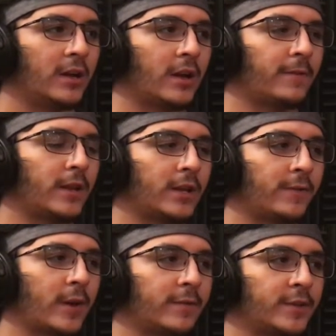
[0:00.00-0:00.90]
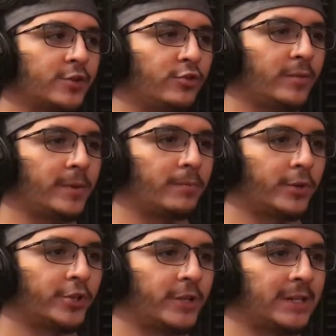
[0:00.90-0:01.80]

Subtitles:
if you have extremely bushy,